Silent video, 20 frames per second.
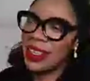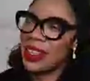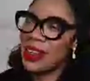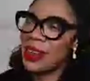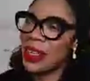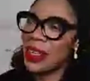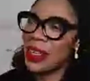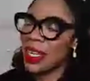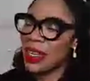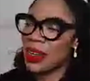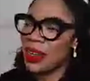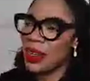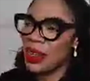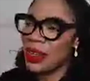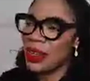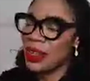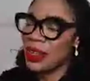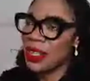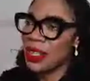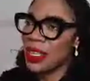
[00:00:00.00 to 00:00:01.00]
Okay, no,
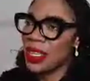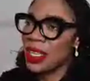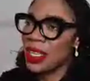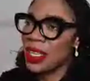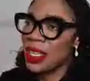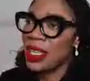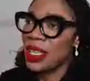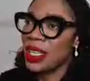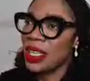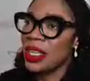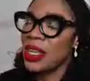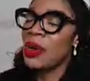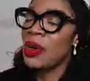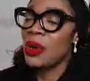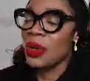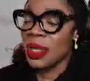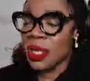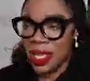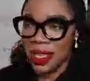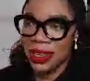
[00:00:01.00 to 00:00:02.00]
no.
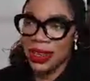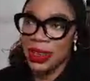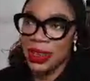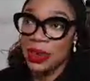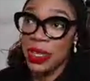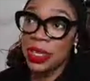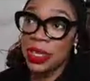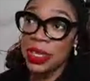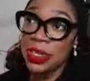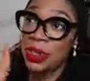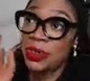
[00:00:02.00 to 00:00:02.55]
Okay, no,